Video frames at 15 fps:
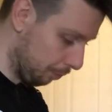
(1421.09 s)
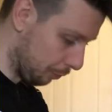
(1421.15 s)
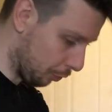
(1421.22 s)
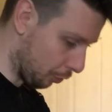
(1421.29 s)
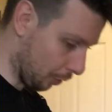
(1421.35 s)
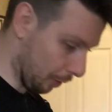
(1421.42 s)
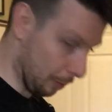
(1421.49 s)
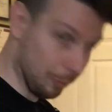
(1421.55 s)

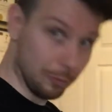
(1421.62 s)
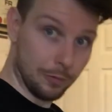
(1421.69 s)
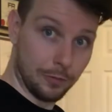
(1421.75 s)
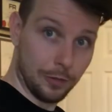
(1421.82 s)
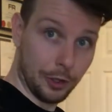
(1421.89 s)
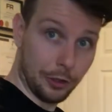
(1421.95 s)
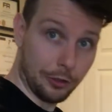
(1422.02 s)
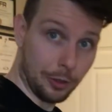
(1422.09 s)
to
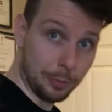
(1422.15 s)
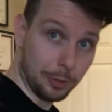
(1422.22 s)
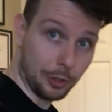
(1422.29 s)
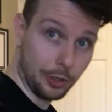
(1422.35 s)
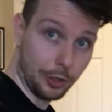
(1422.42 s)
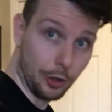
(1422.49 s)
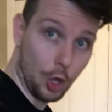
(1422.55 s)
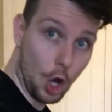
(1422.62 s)
finish up your
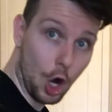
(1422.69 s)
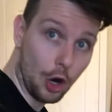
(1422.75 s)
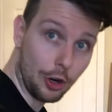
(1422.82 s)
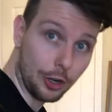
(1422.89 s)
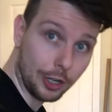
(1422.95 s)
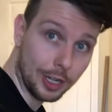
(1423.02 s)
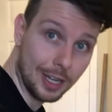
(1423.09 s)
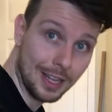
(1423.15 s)
little
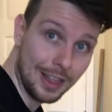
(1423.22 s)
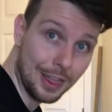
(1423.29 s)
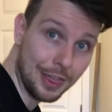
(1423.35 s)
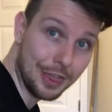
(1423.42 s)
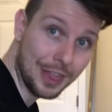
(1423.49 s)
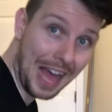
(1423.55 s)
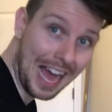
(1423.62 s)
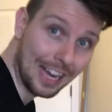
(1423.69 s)
arc,
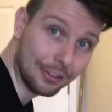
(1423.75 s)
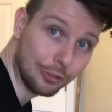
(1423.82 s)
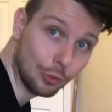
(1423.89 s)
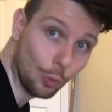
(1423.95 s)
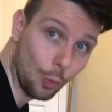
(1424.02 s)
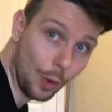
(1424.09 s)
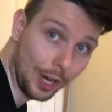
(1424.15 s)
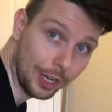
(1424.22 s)
that's
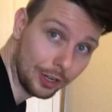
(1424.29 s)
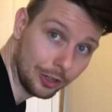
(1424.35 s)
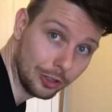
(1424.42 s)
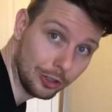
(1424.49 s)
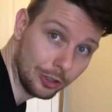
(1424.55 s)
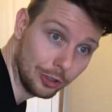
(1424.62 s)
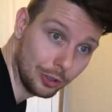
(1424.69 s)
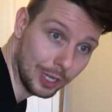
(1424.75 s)

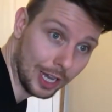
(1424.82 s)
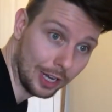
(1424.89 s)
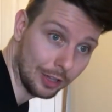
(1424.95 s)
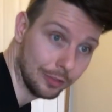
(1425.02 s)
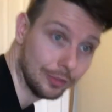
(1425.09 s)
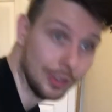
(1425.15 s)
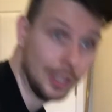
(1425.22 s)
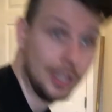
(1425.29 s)
where you kind
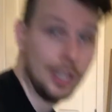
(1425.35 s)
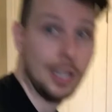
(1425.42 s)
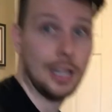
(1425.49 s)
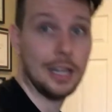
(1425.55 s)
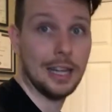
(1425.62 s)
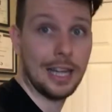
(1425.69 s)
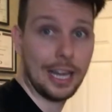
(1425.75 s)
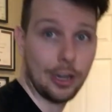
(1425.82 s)
of
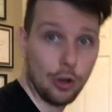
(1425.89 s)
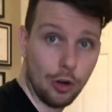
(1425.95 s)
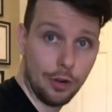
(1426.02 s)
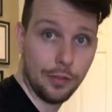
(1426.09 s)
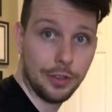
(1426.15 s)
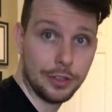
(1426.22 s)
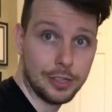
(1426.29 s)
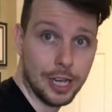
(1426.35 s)
let go
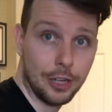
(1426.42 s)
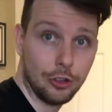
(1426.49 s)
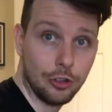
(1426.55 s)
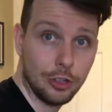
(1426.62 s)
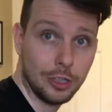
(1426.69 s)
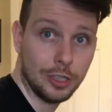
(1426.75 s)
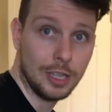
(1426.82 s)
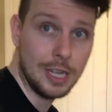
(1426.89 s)
of the tension.